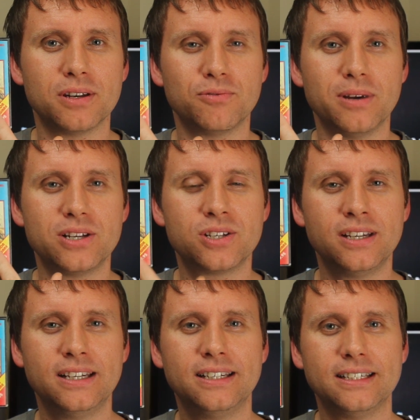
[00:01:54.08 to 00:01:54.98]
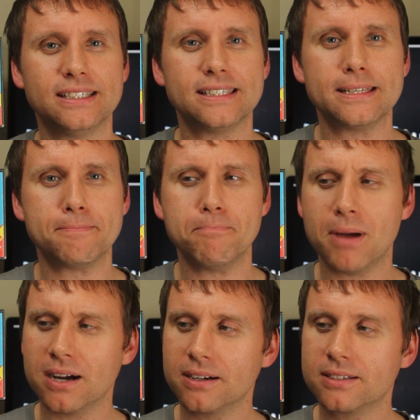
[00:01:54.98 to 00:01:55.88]
one of which is this
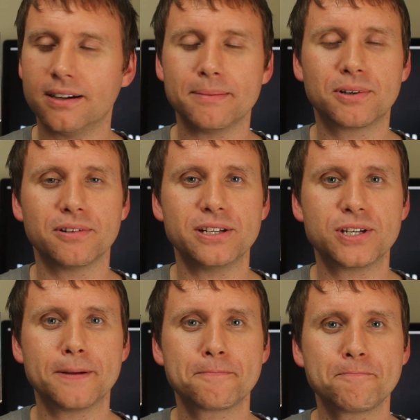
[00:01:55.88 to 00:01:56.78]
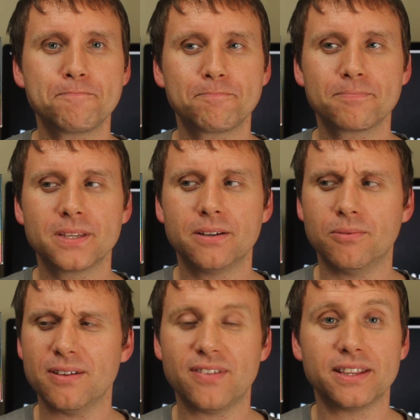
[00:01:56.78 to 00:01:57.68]
monk type creature.
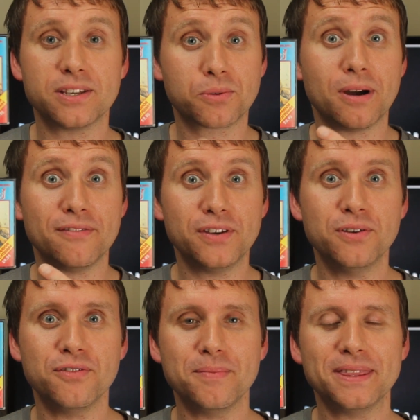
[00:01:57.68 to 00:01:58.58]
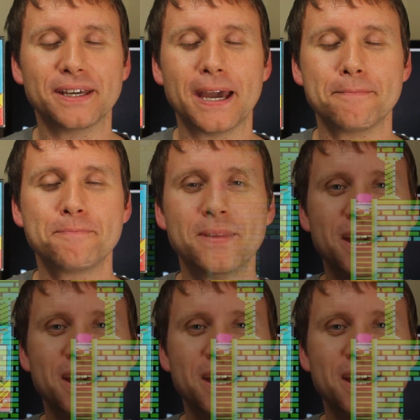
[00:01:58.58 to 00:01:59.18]
Well, in fact, there's quite a few of them in the game.